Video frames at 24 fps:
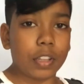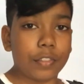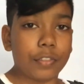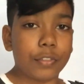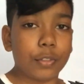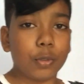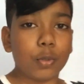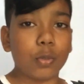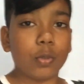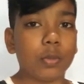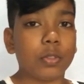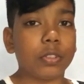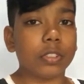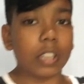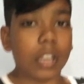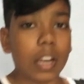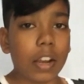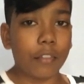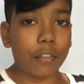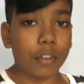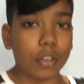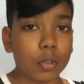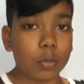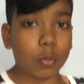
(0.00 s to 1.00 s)
If you
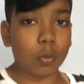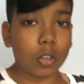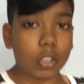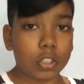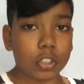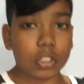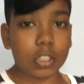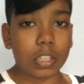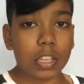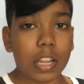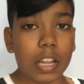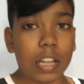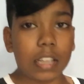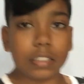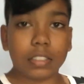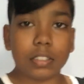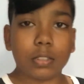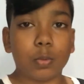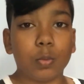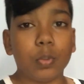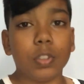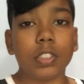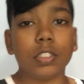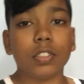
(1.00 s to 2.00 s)
haven't watched
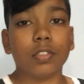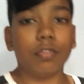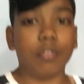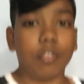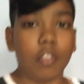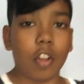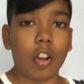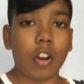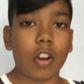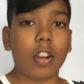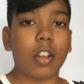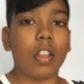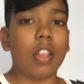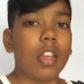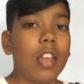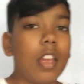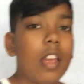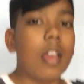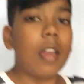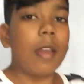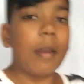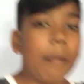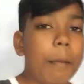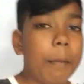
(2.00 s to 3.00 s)
last week's vlog,
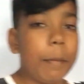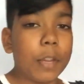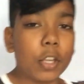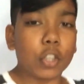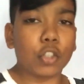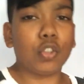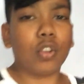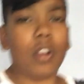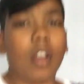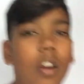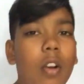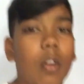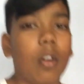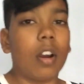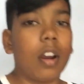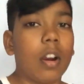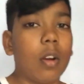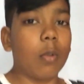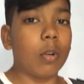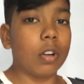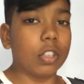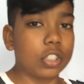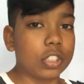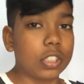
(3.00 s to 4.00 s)
make sure and go
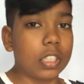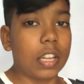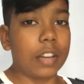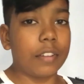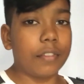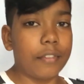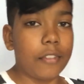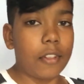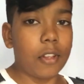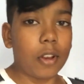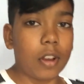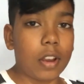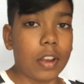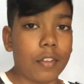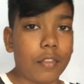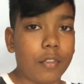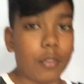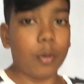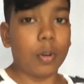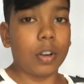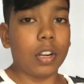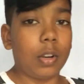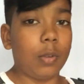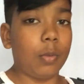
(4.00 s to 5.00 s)
and watch that vlog,
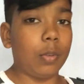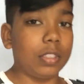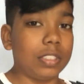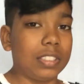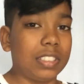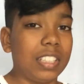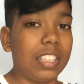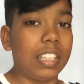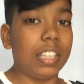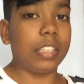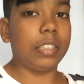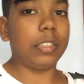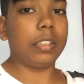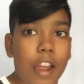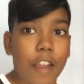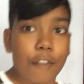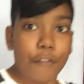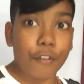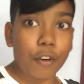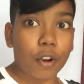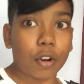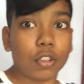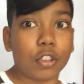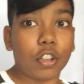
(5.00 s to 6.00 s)
everyone. It was lit. I
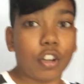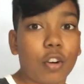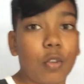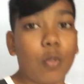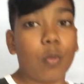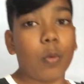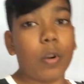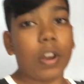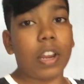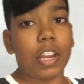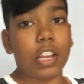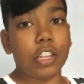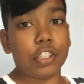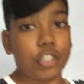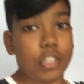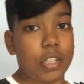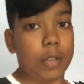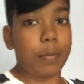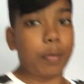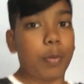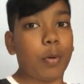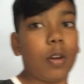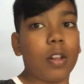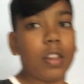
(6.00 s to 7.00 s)
found out where
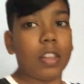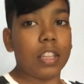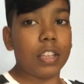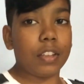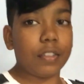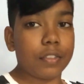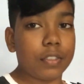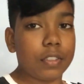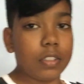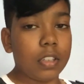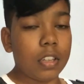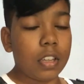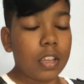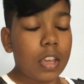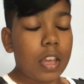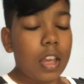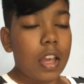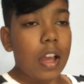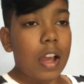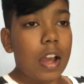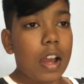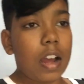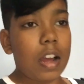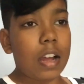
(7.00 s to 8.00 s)
Jake Paul lives,
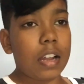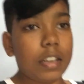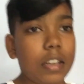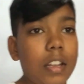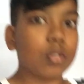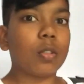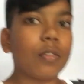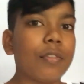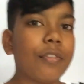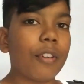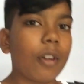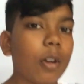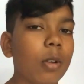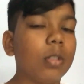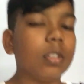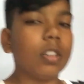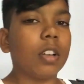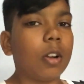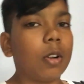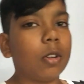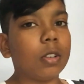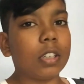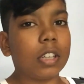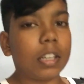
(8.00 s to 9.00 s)
and so found
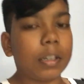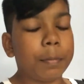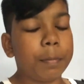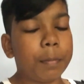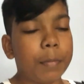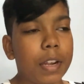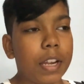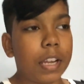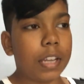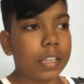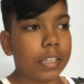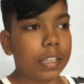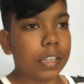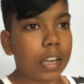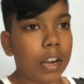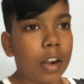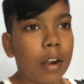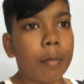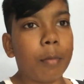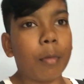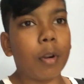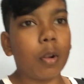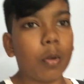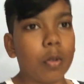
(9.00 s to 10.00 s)
out that my
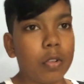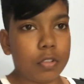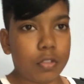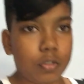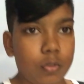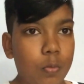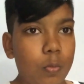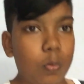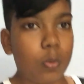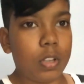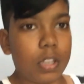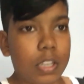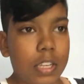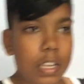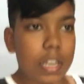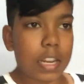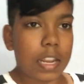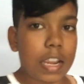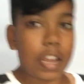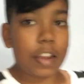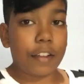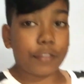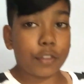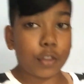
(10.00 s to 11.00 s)
camera wasn't working.
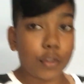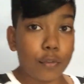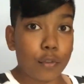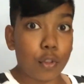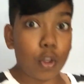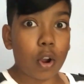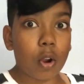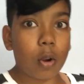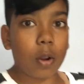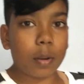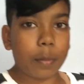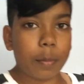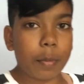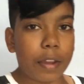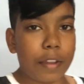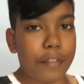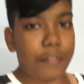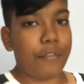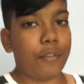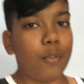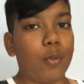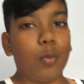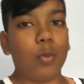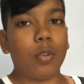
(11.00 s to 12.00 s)
I have to vlog with my
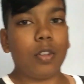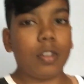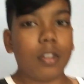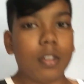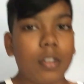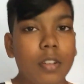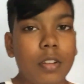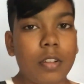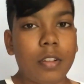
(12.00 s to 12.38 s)
phone.